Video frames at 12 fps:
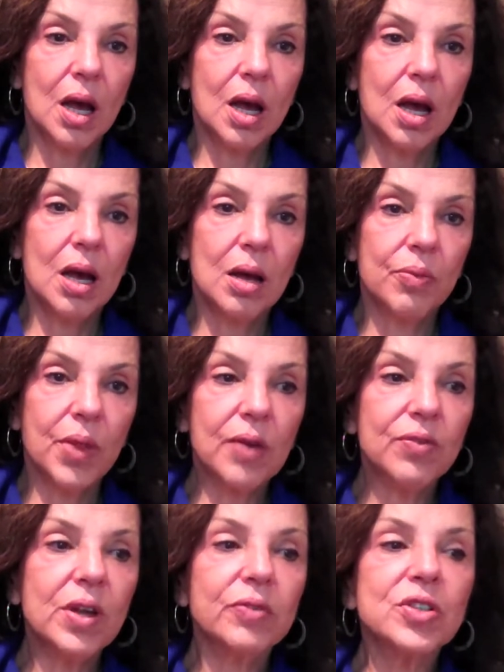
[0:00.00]
I've
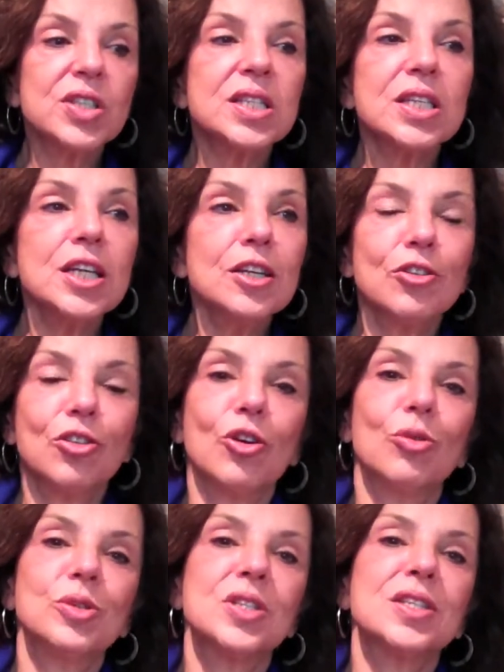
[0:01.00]
never seen it,
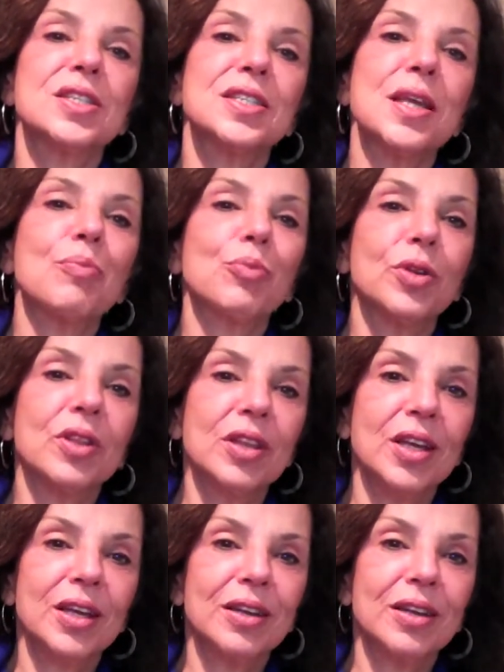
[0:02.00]
though, as a separate thing.